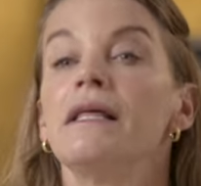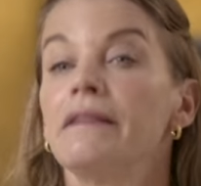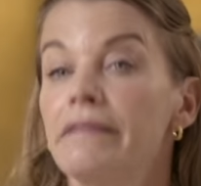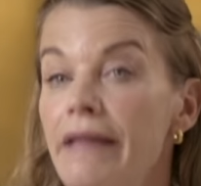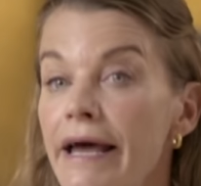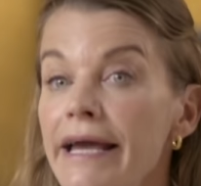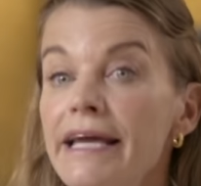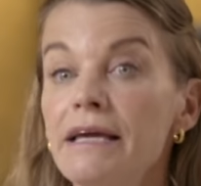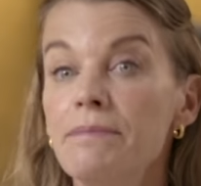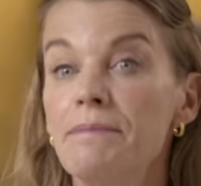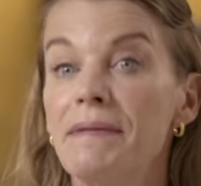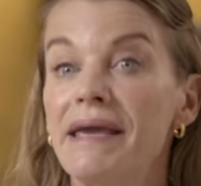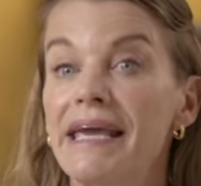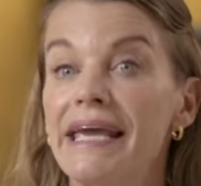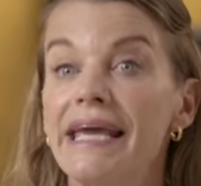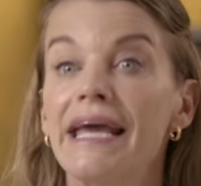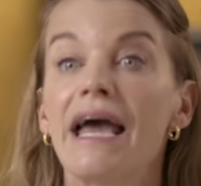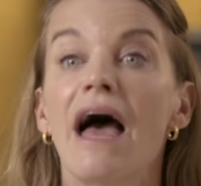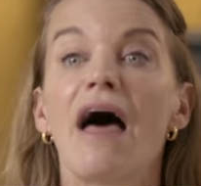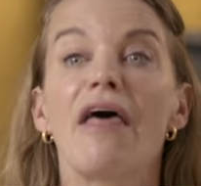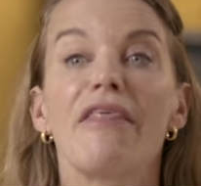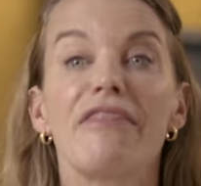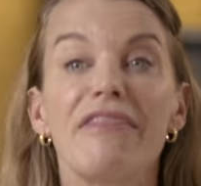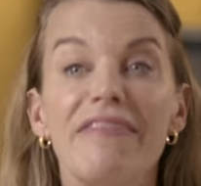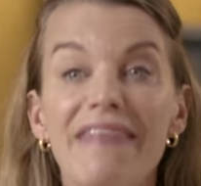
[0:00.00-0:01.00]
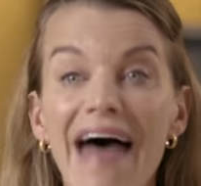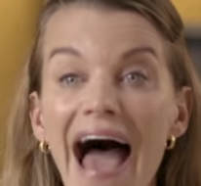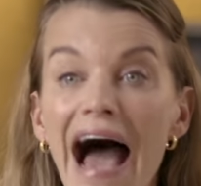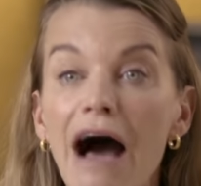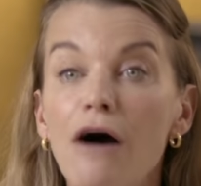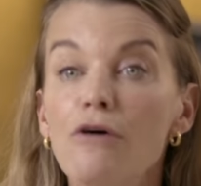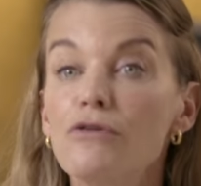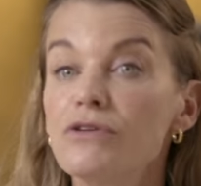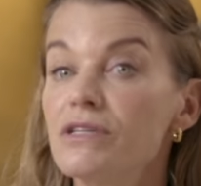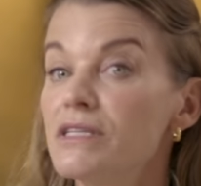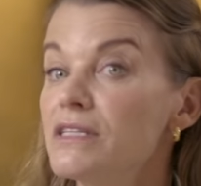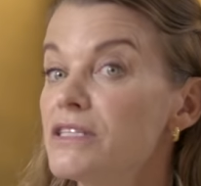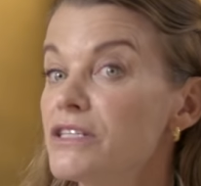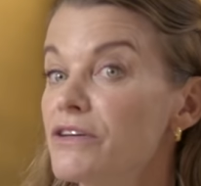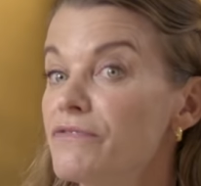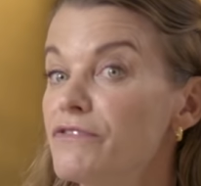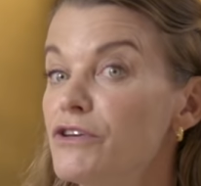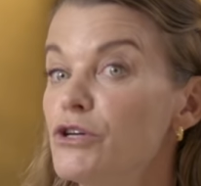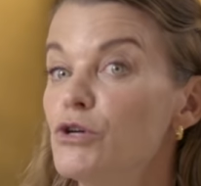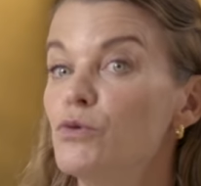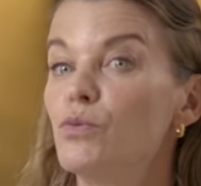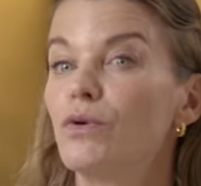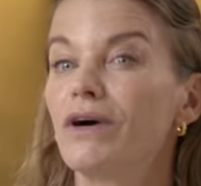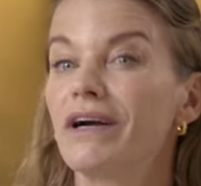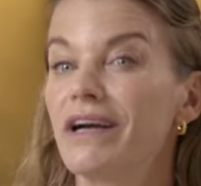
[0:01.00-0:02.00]
Like me, thousands of
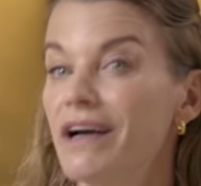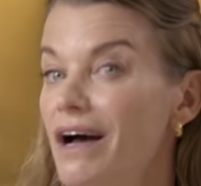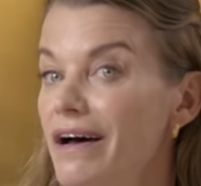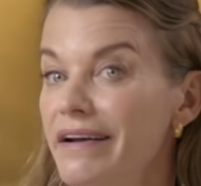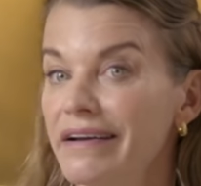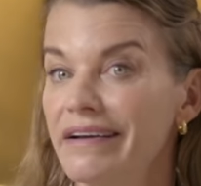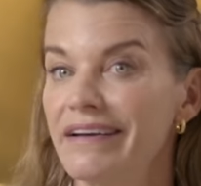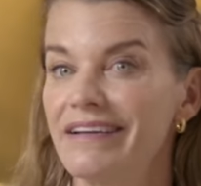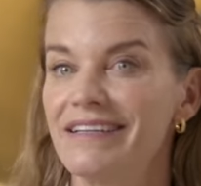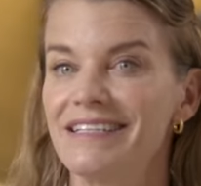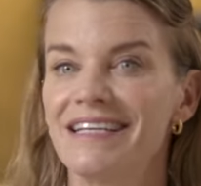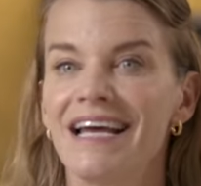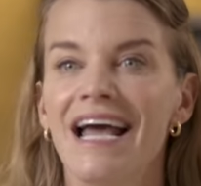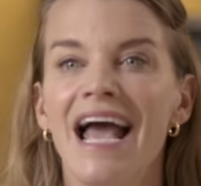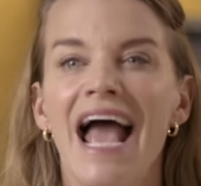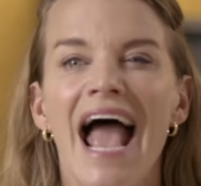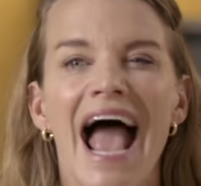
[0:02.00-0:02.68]
you were gutted